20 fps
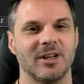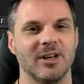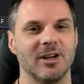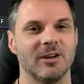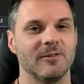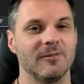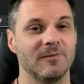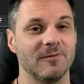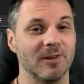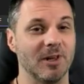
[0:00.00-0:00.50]

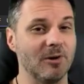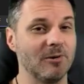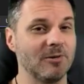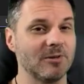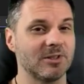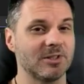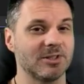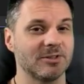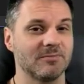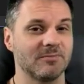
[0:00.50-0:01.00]

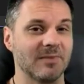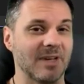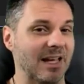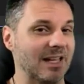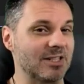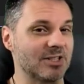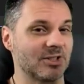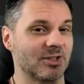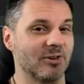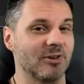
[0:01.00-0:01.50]
Float
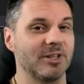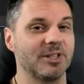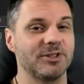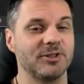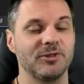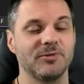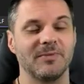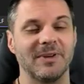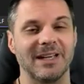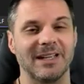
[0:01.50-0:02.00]
is
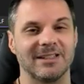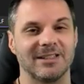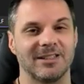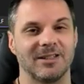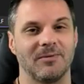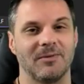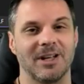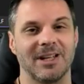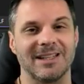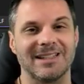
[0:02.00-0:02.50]
32-bit.
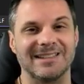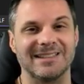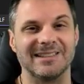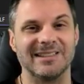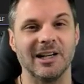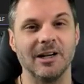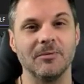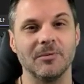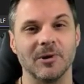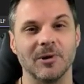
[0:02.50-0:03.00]

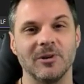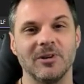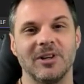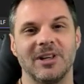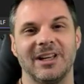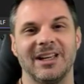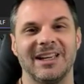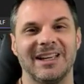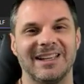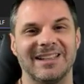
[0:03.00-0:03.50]
Double
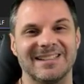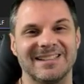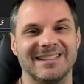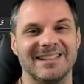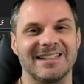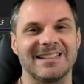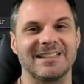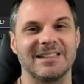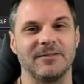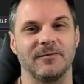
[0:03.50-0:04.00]
is
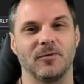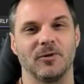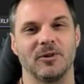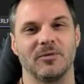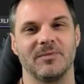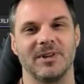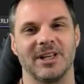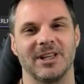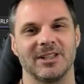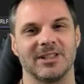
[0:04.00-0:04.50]

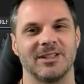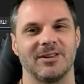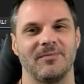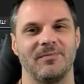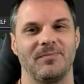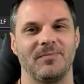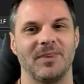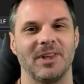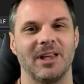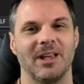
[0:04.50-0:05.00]
64-bit.
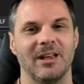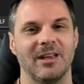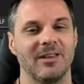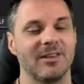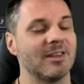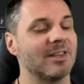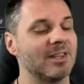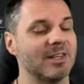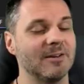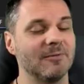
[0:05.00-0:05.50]

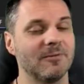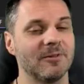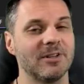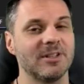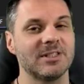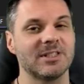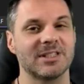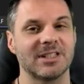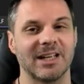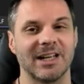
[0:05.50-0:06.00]
The
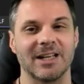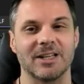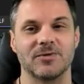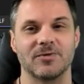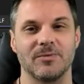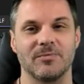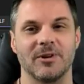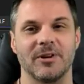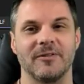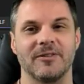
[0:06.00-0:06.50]
difference, as we
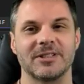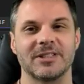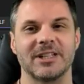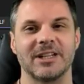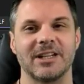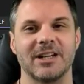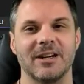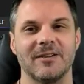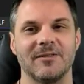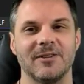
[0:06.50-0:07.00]
previously
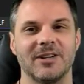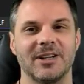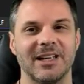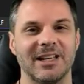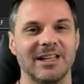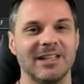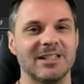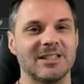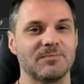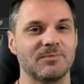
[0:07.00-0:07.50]
covered,
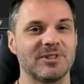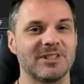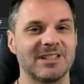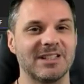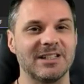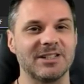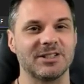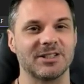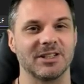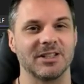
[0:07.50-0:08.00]
is
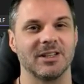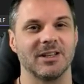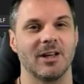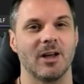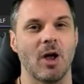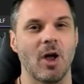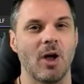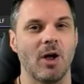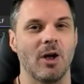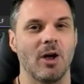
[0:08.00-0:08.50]
precision.
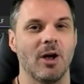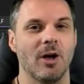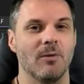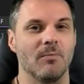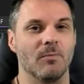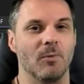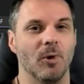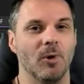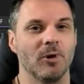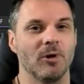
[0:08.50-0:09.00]

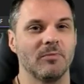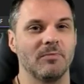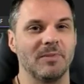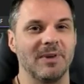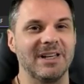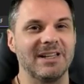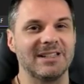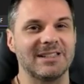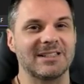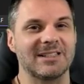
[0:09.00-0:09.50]
More
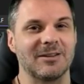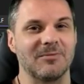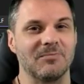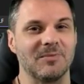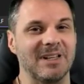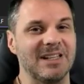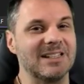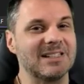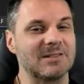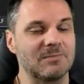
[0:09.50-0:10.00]
bits
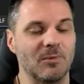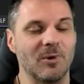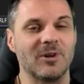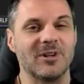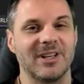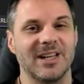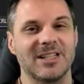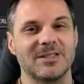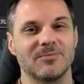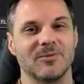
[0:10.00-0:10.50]
means more
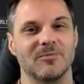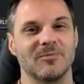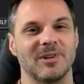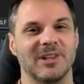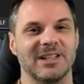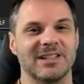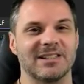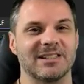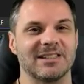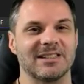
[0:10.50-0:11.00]
decimal
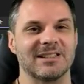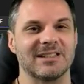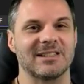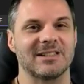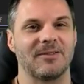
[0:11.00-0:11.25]
places.